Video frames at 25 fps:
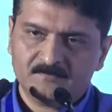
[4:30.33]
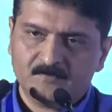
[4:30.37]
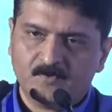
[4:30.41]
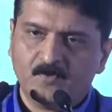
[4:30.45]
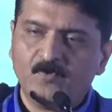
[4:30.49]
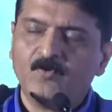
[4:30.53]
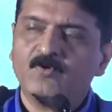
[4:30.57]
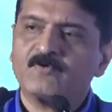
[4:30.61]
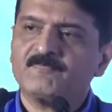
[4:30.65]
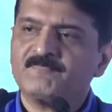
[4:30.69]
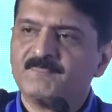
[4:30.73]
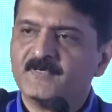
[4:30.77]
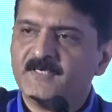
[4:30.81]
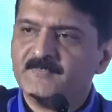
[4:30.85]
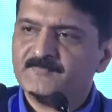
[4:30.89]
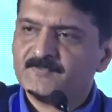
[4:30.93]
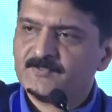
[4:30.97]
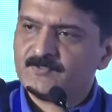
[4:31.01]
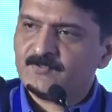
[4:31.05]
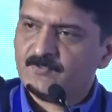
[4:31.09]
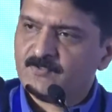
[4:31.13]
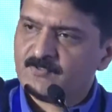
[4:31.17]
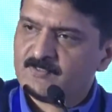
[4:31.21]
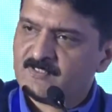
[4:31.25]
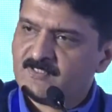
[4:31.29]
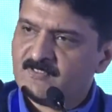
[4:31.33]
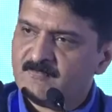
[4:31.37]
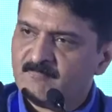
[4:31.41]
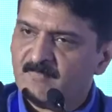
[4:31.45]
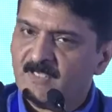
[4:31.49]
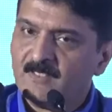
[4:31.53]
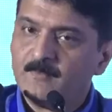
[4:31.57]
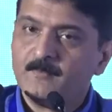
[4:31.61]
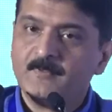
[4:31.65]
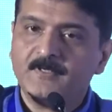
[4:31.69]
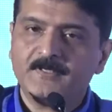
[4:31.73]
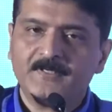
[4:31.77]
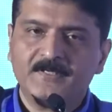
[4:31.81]
or 5 stores in
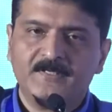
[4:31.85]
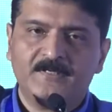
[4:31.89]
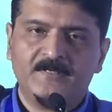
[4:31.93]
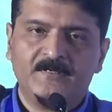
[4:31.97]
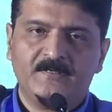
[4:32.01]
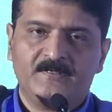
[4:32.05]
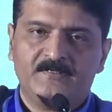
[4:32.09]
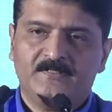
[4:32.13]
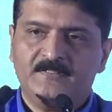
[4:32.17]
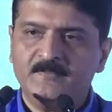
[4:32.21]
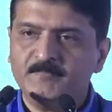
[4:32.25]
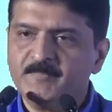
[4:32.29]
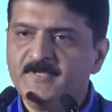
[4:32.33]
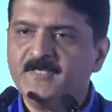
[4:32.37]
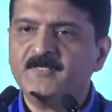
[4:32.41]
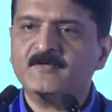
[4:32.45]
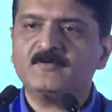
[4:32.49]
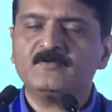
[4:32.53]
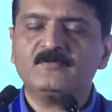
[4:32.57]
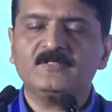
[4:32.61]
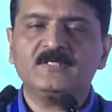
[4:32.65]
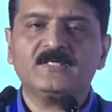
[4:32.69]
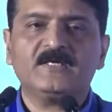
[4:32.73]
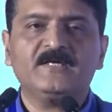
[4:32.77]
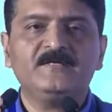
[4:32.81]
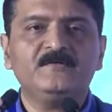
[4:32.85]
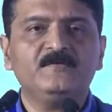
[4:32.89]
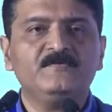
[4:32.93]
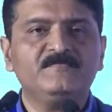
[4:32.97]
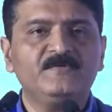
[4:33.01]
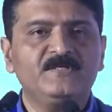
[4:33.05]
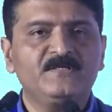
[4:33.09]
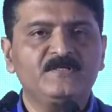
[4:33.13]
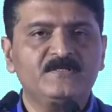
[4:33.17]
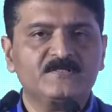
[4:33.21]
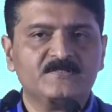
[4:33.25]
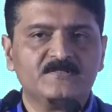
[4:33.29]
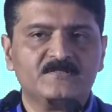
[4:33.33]
Malabar area, depending on the kind of
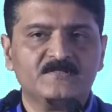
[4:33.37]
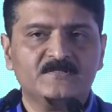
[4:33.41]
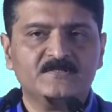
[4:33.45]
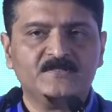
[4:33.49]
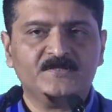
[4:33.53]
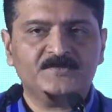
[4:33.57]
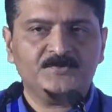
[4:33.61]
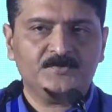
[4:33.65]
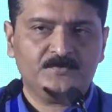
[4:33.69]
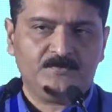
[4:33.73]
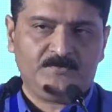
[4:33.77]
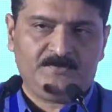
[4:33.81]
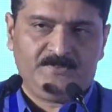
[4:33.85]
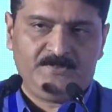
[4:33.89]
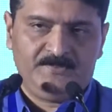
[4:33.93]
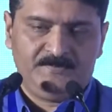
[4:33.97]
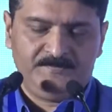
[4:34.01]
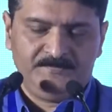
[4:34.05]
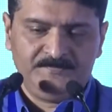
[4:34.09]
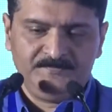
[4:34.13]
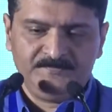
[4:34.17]
industry that you're in.